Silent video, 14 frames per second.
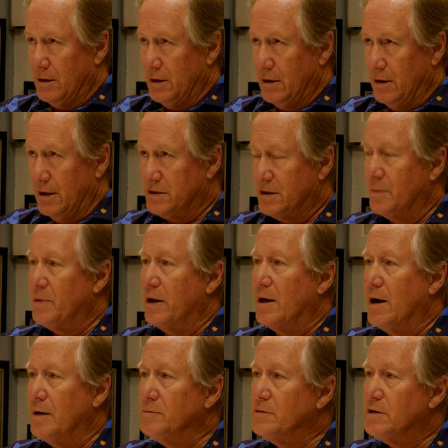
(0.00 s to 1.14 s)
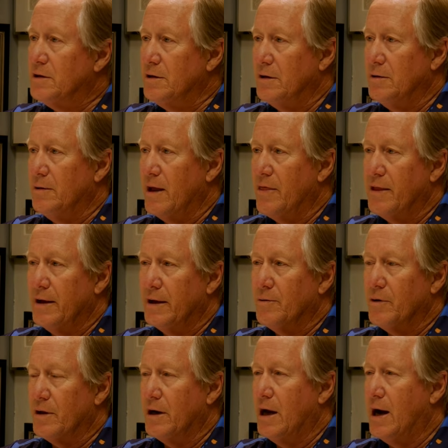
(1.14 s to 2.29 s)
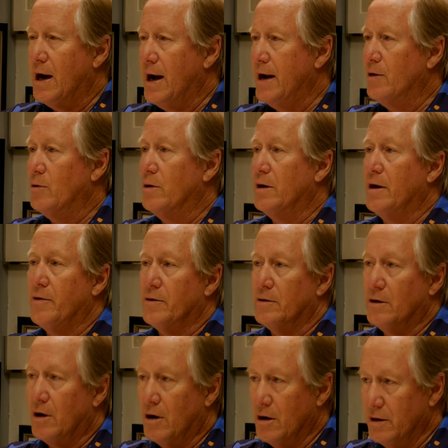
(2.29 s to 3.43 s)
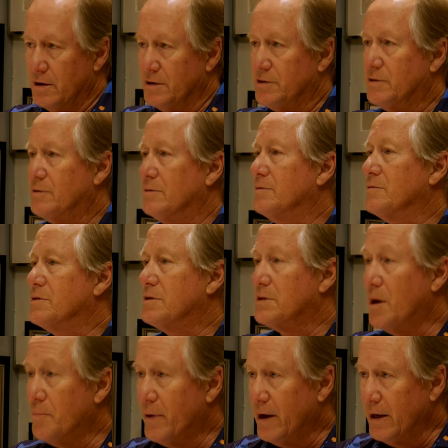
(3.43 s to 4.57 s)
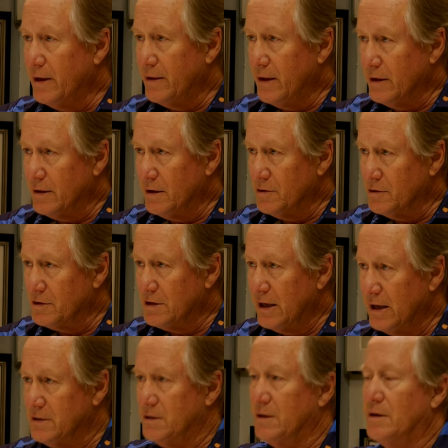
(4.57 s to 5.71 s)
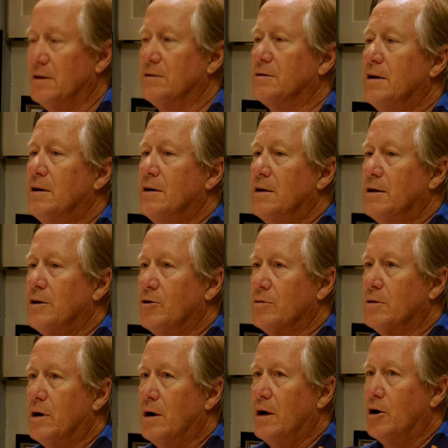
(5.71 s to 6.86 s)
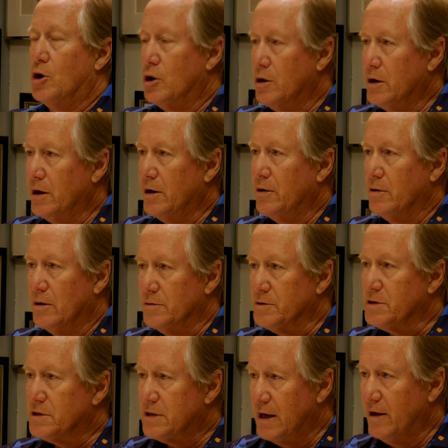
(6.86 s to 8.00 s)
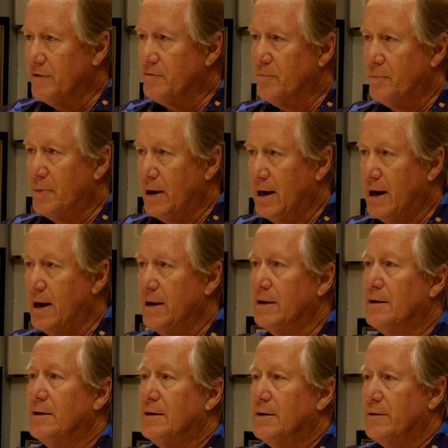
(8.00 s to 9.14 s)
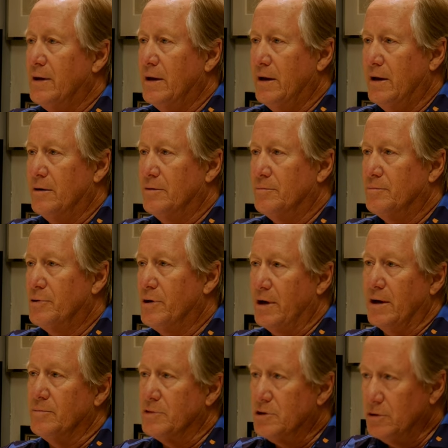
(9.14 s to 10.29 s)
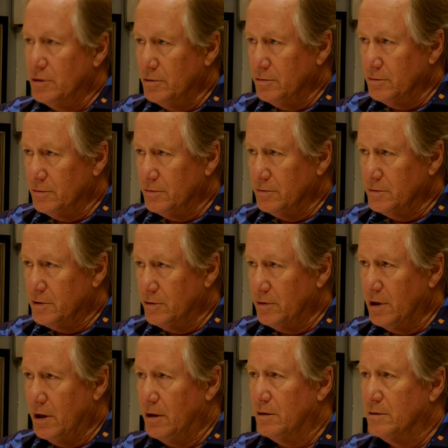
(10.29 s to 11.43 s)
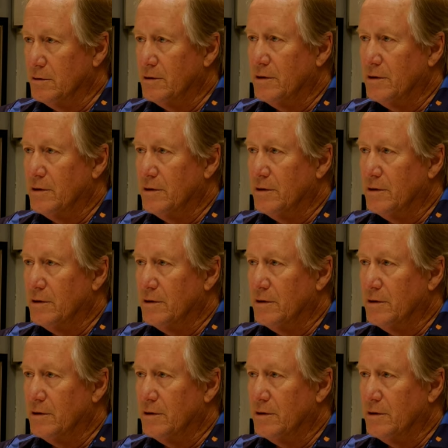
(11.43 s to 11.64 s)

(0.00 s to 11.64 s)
unless somebody comes to you, I think, with an eye or another artist or somebody that understands and goes, you're hurting your own self by, you know, putting them too too low.